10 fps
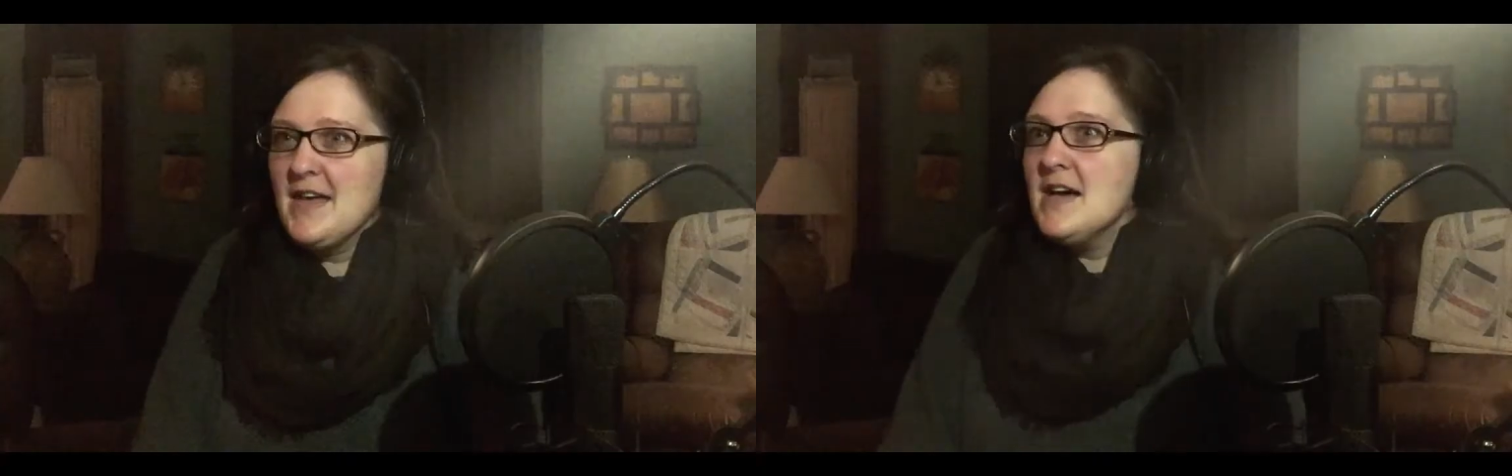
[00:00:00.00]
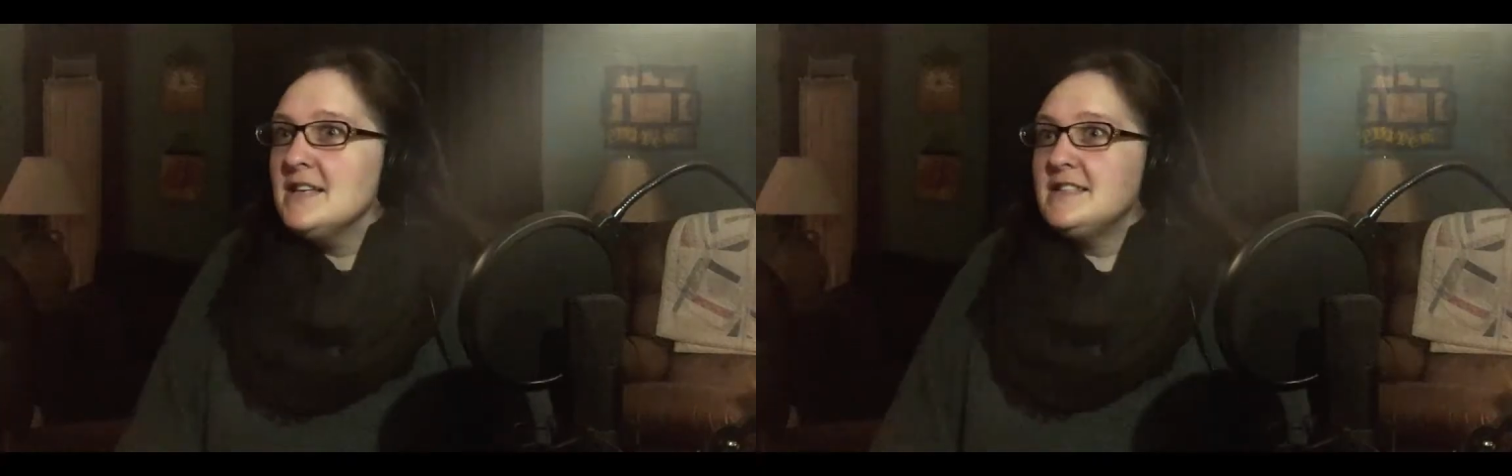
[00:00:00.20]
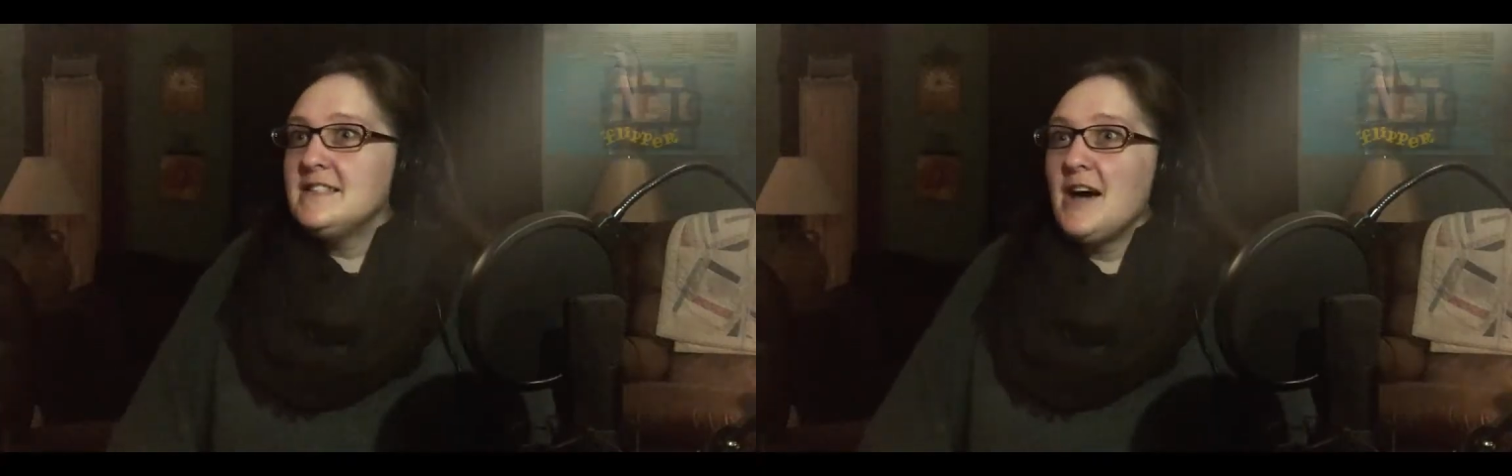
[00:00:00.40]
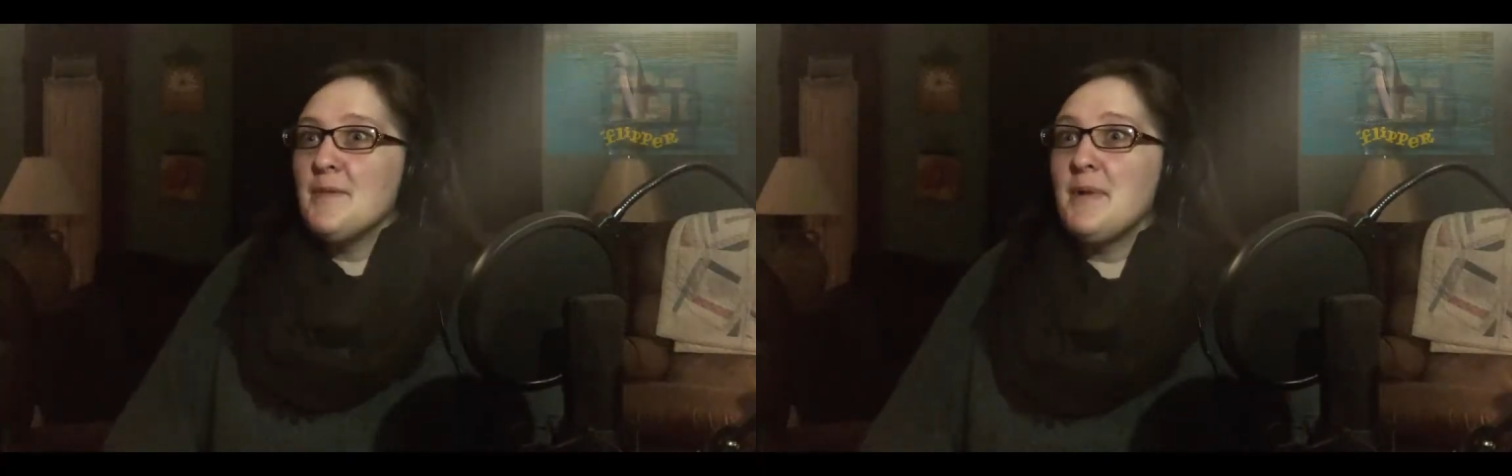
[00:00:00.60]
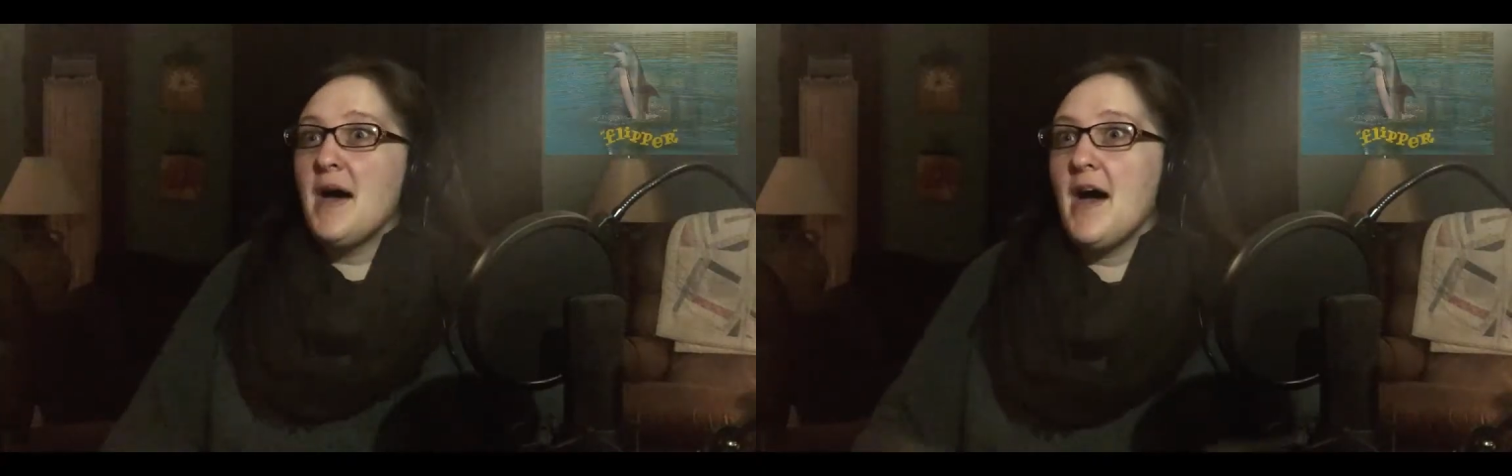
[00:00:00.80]
fertility Some
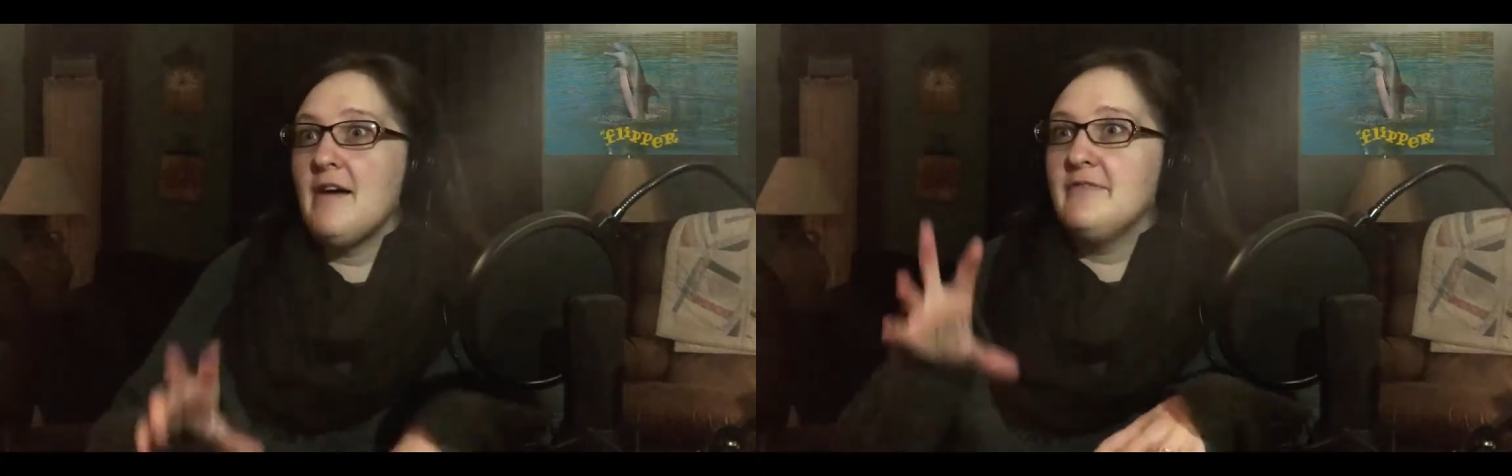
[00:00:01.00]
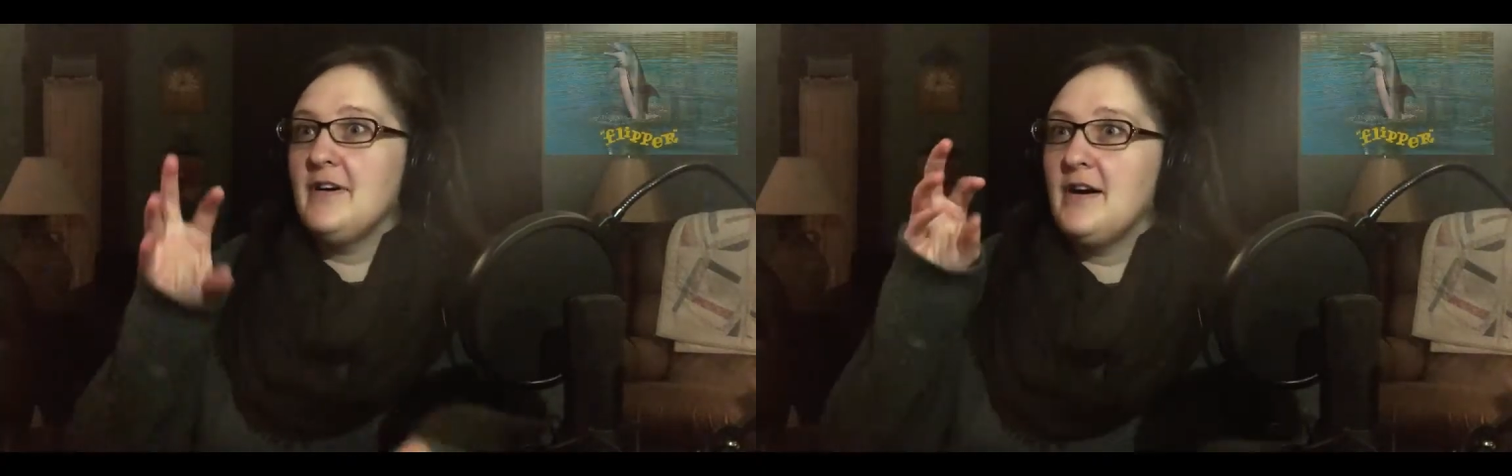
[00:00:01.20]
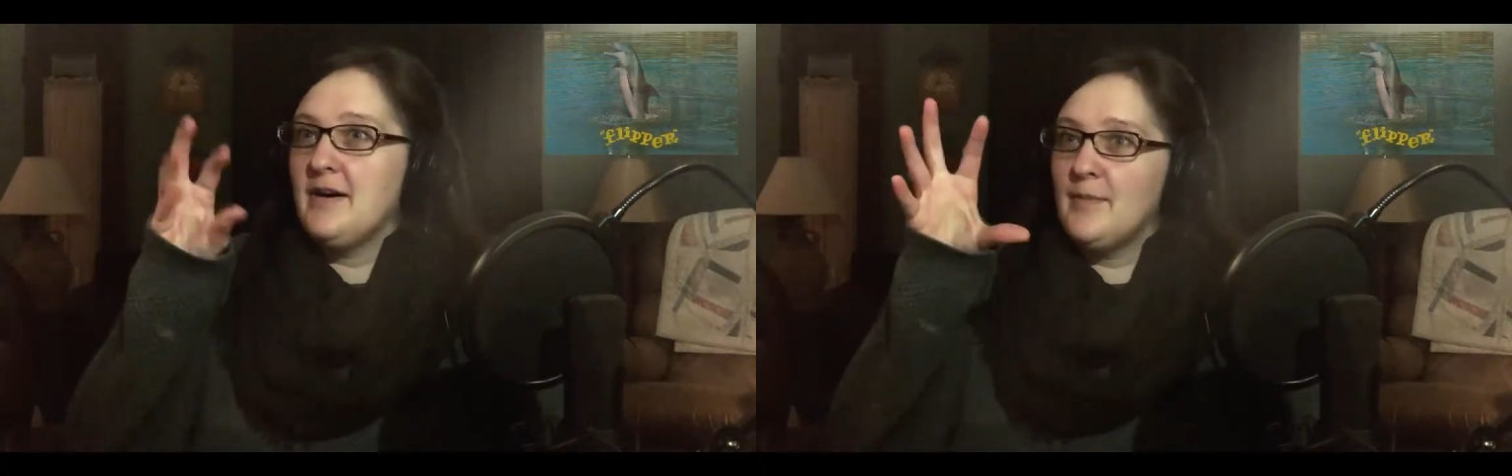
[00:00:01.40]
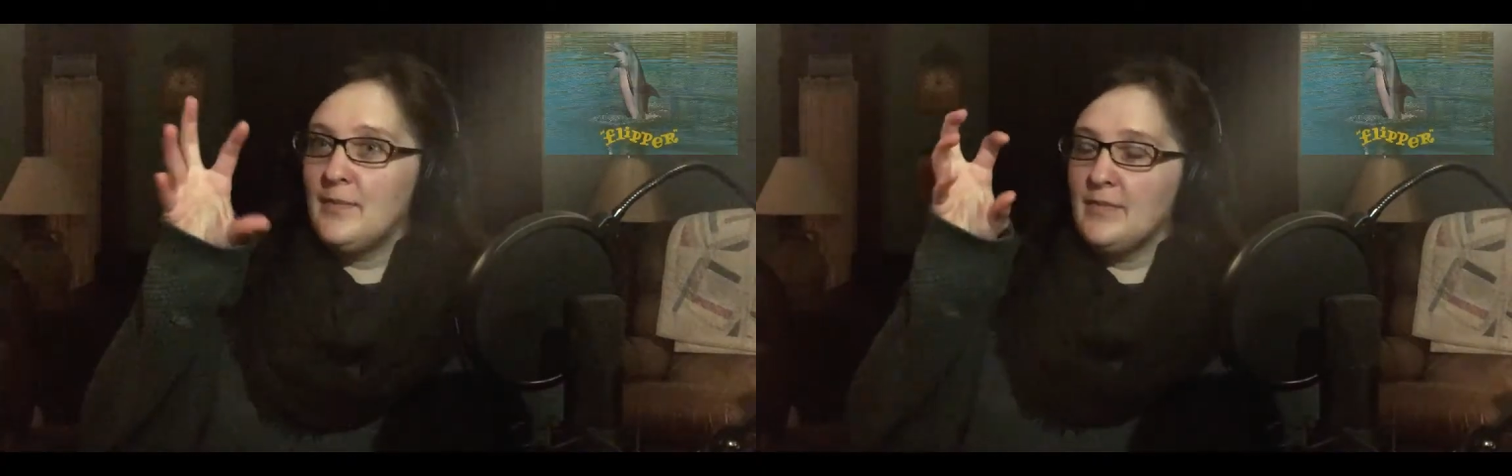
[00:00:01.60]
symbol. have um,